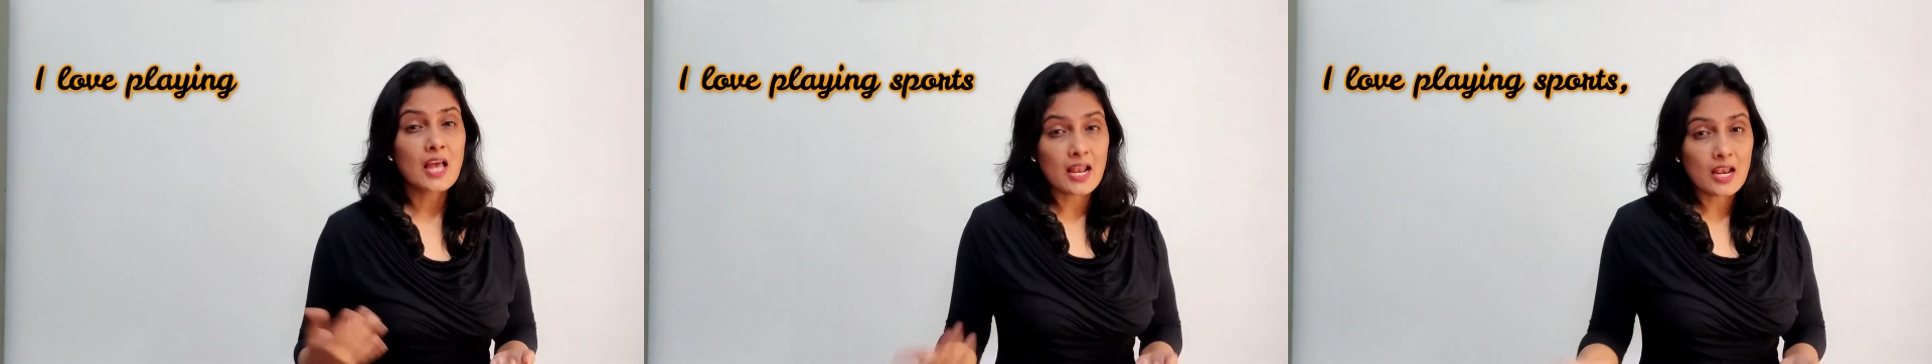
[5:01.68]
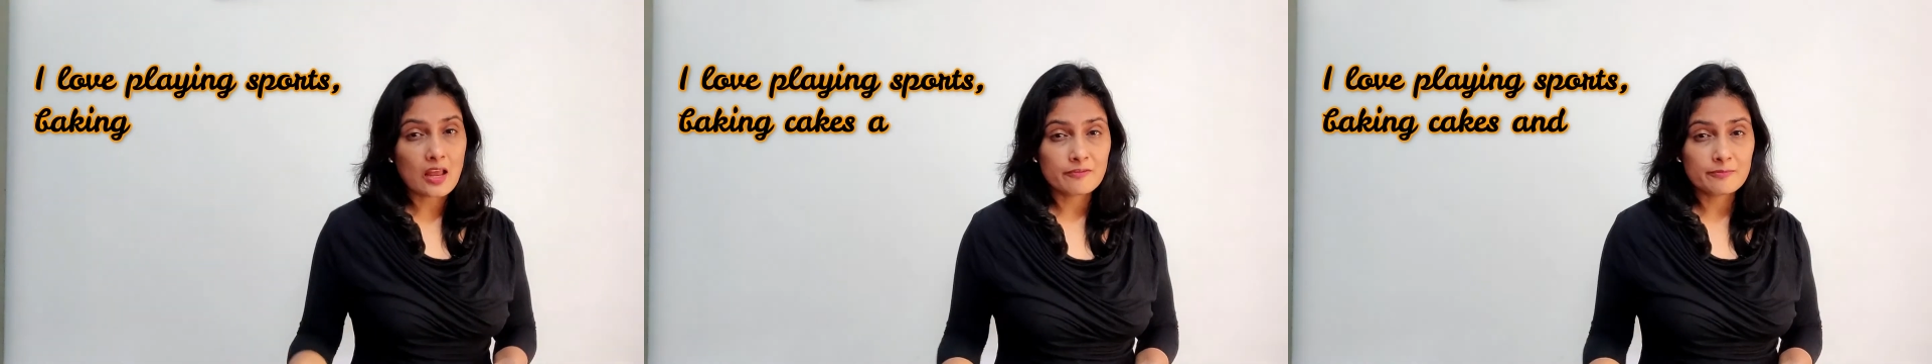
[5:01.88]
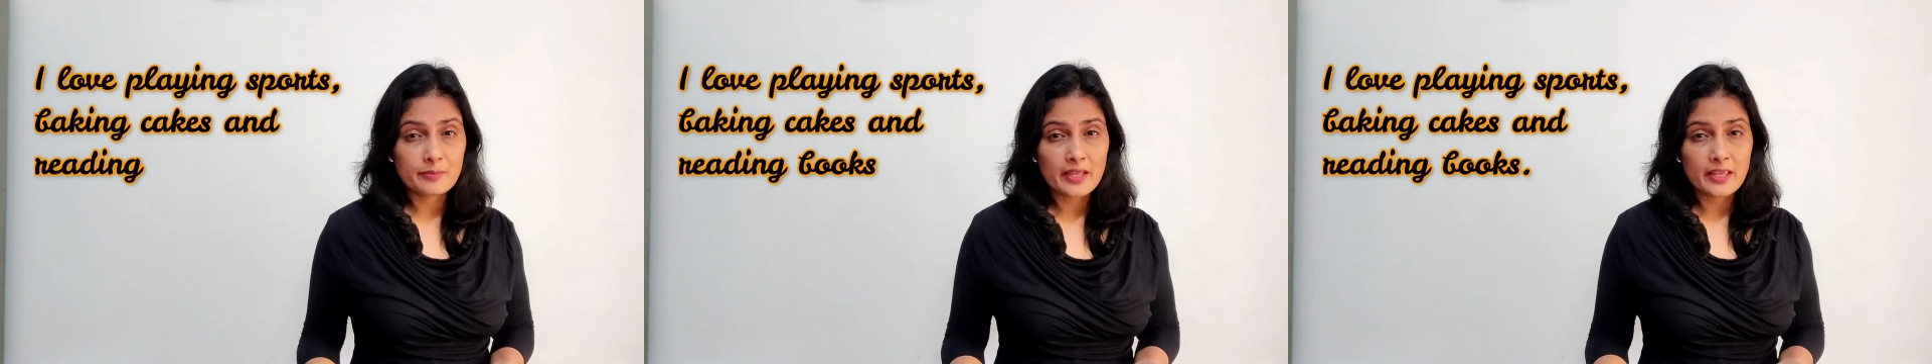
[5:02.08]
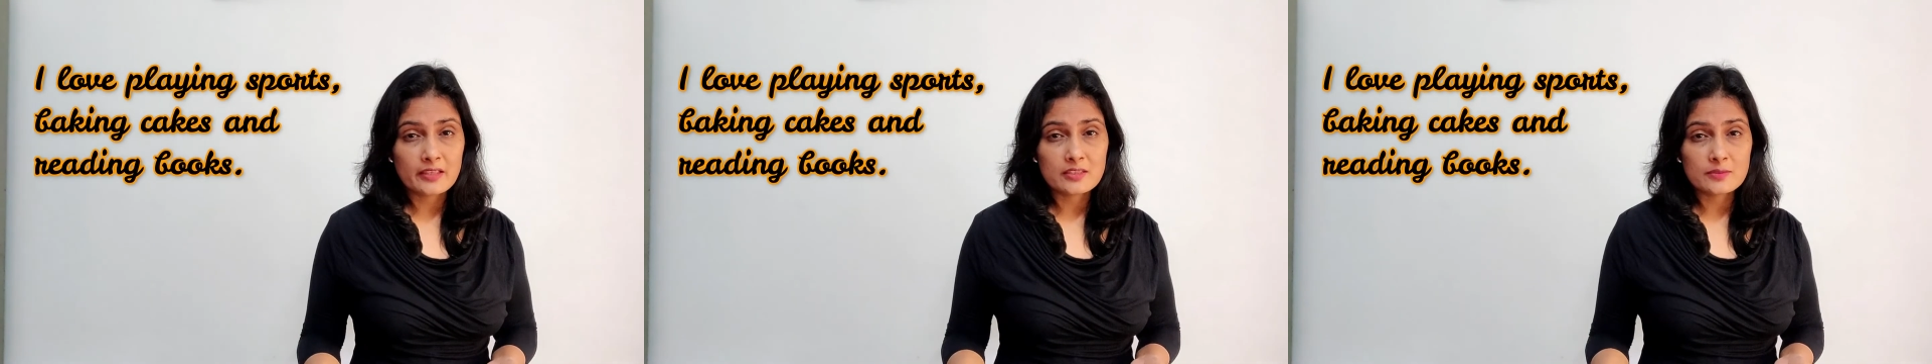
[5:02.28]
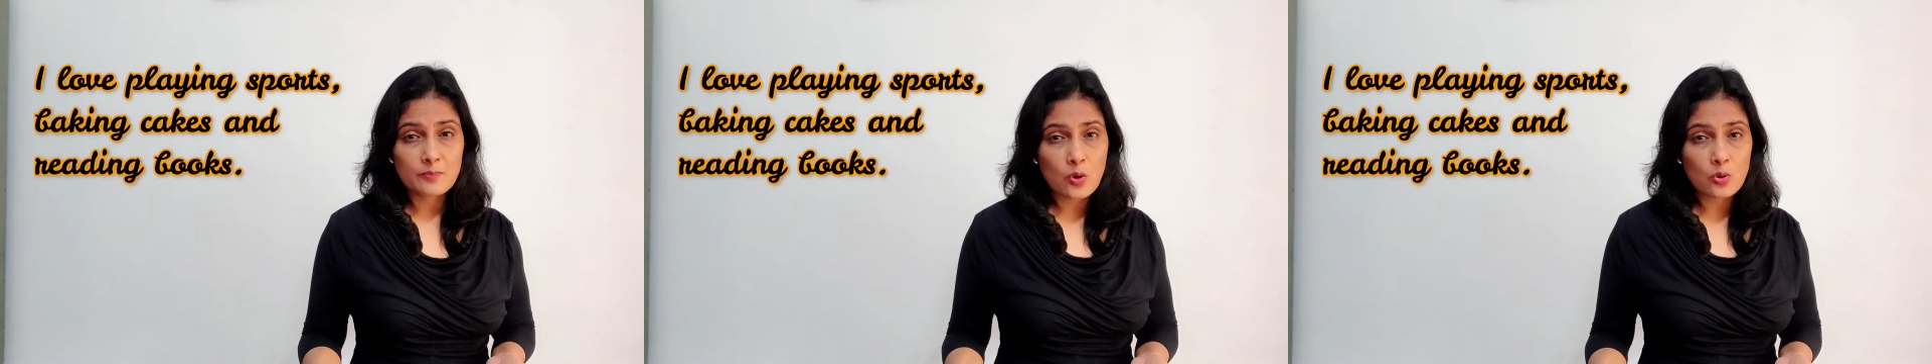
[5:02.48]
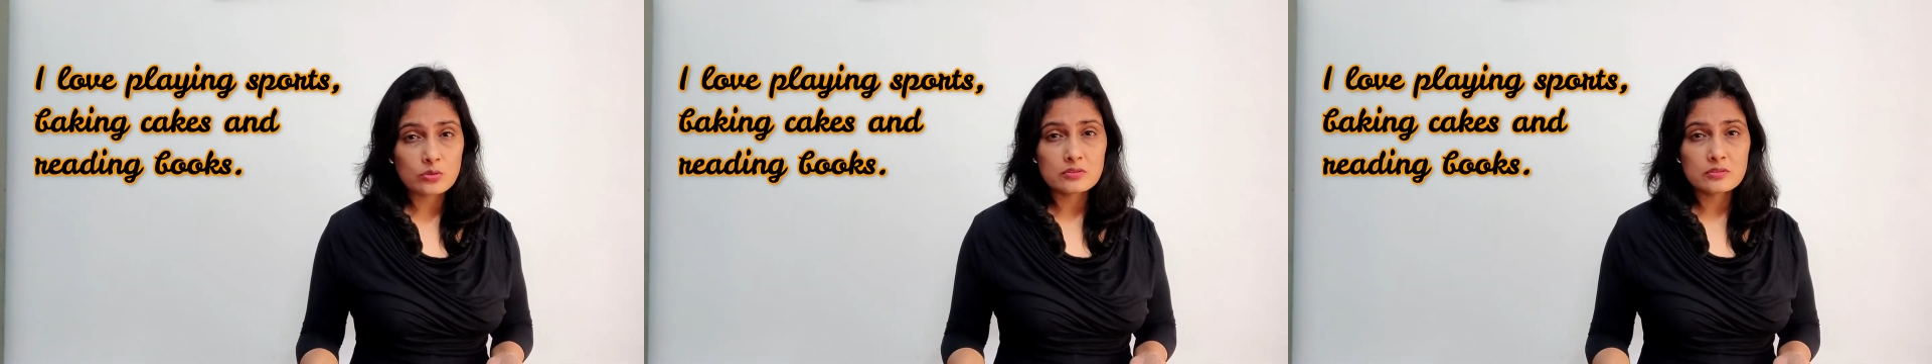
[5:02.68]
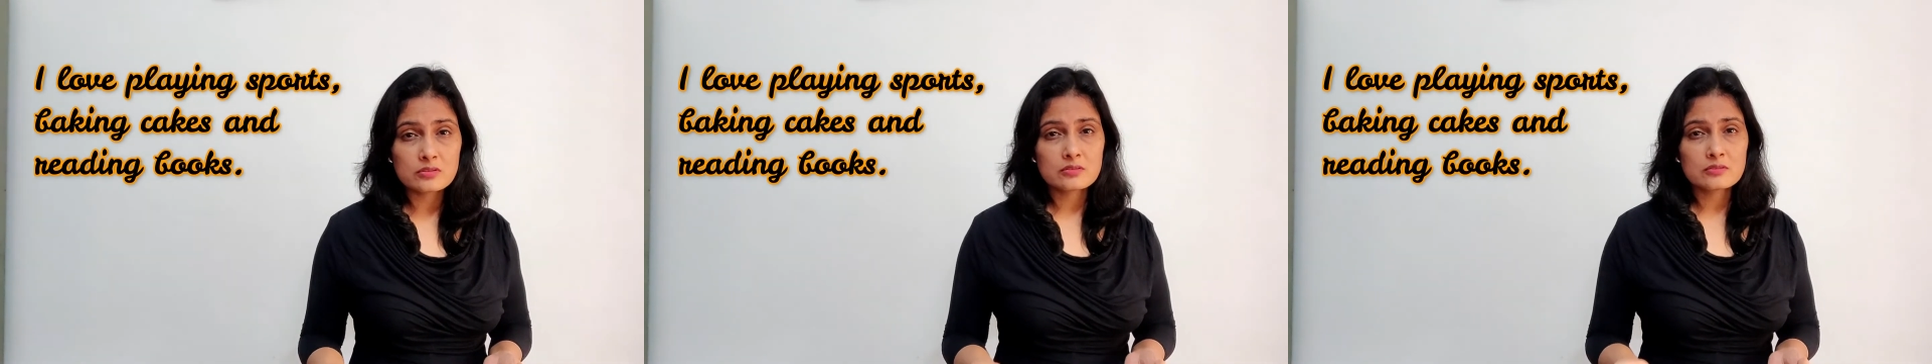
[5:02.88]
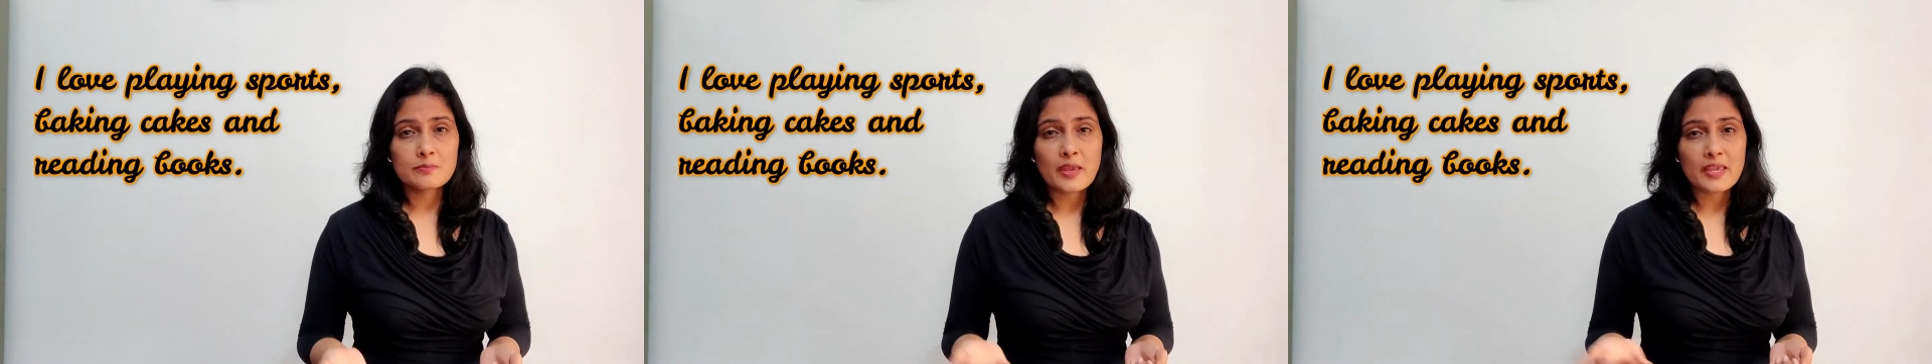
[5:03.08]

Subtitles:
I love playing sports,